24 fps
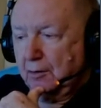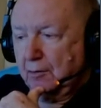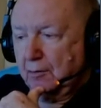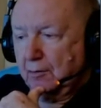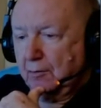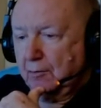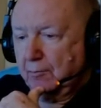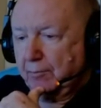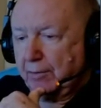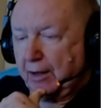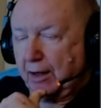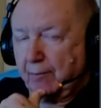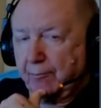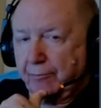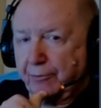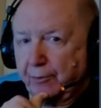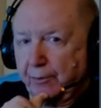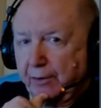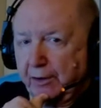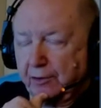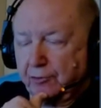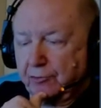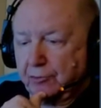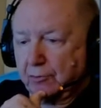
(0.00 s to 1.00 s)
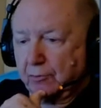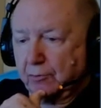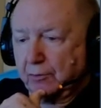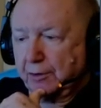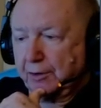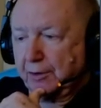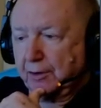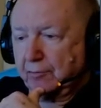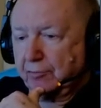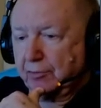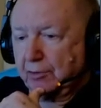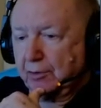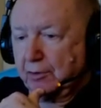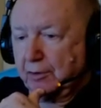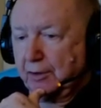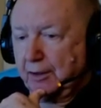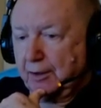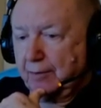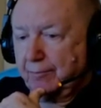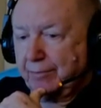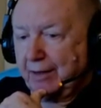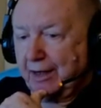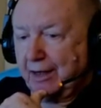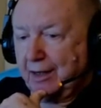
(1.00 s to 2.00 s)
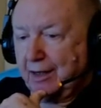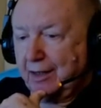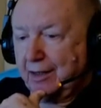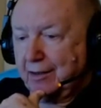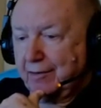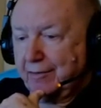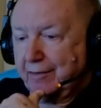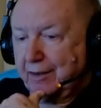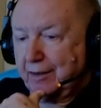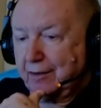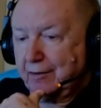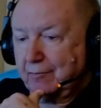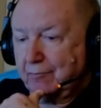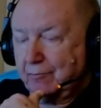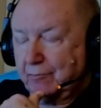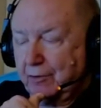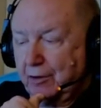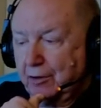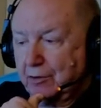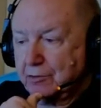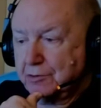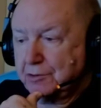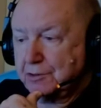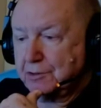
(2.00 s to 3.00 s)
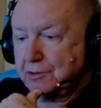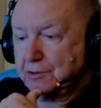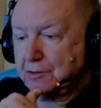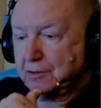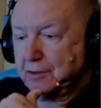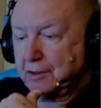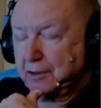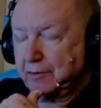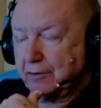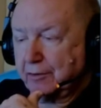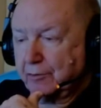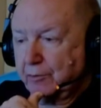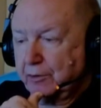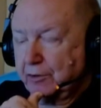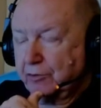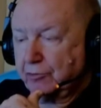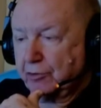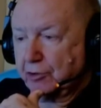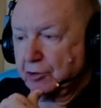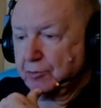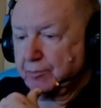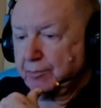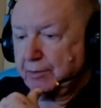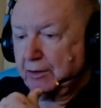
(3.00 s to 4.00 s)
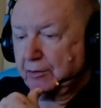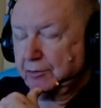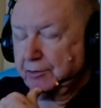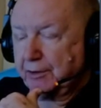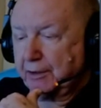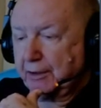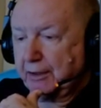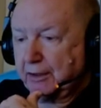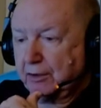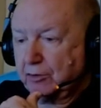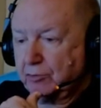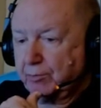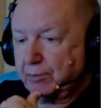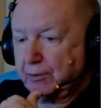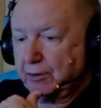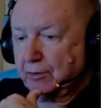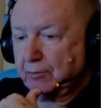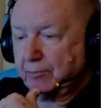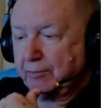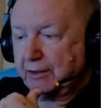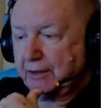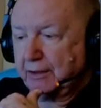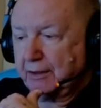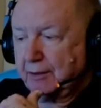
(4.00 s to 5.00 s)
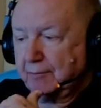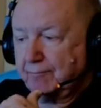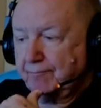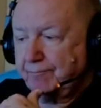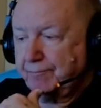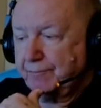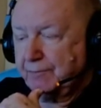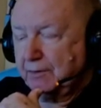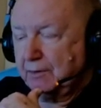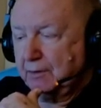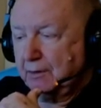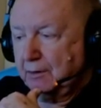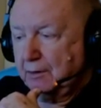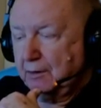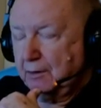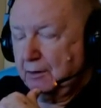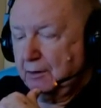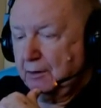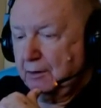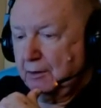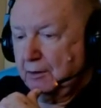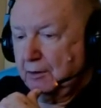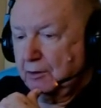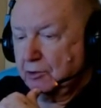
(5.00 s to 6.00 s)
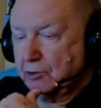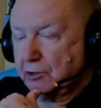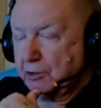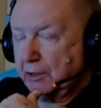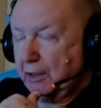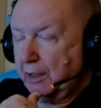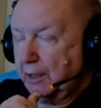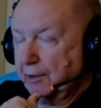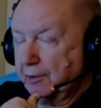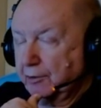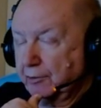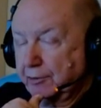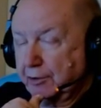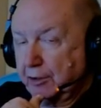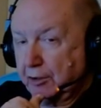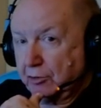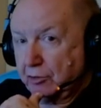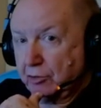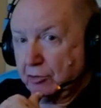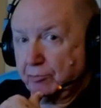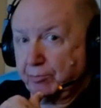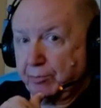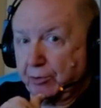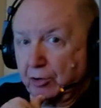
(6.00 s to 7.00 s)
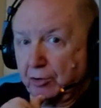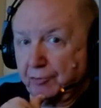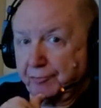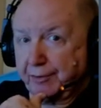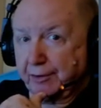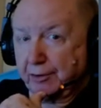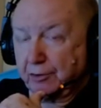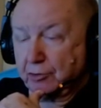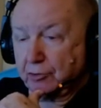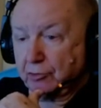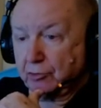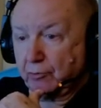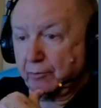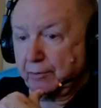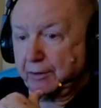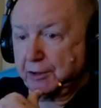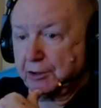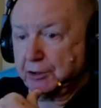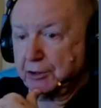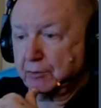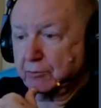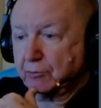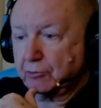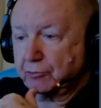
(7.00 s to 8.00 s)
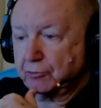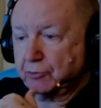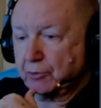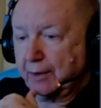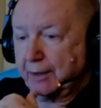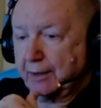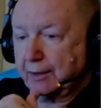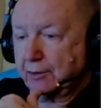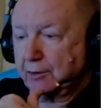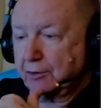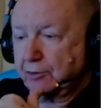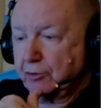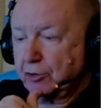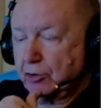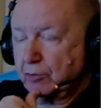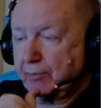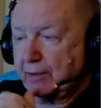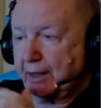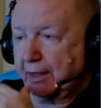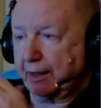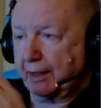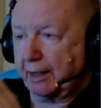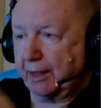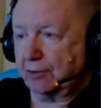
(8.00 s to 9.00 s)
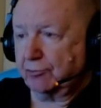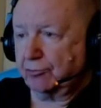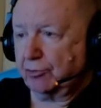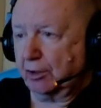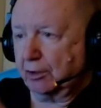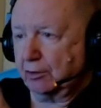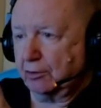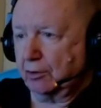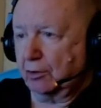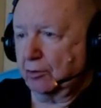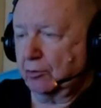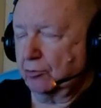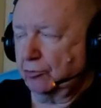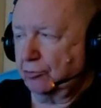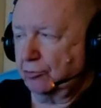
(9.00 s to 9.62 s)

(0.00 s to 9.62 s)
bomb threats or whatever, and by that nurse there at Research Belton Hospital, by she handled it just perfect, just the way she was trained to do by asking those